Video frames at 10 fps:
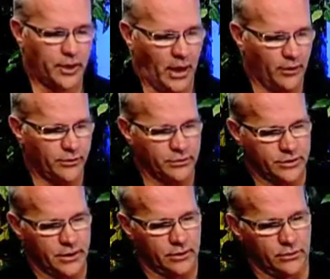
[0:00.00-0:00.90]
Now, there's
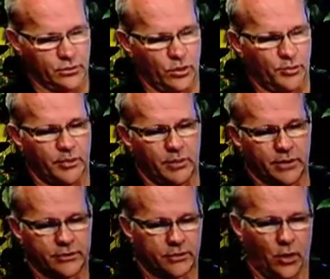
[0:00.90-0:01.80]
a group in
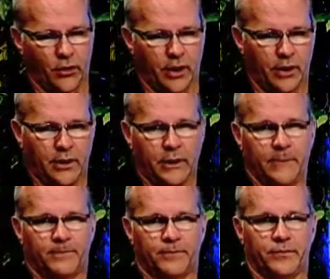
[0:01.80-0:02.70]
Minnesota
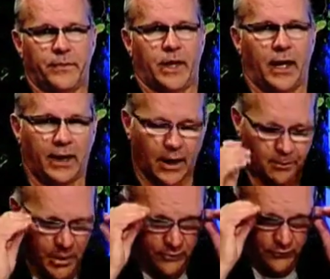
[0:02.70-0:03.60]
that
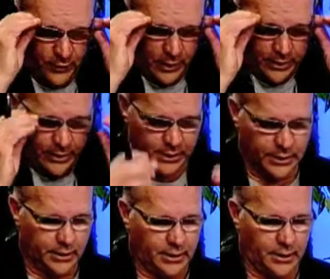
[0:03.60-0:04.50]
have been funded
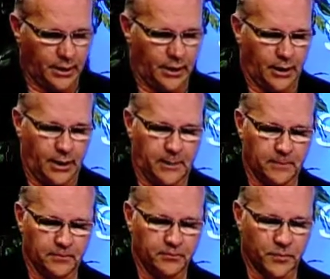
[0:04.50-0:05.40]
uh,
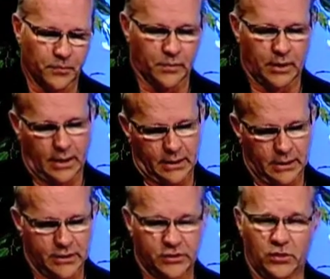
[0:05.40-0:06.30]
at
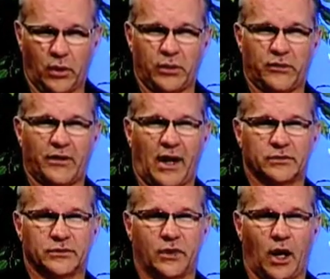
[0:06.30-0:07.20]
least two hundred
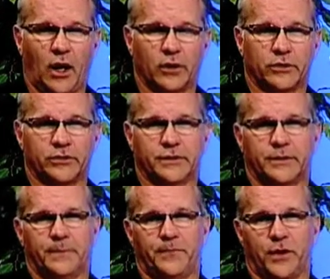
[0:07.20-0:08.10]
thousand dollars,
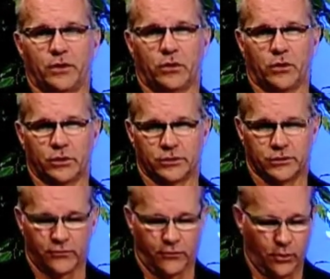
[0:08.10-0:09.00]
and of course
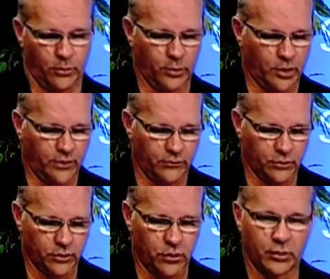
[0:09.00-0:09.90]
the former
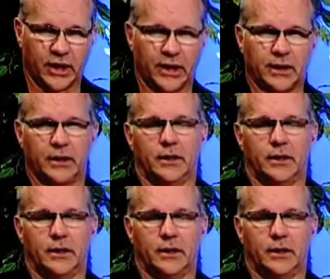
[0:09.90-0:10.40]
Governor Quie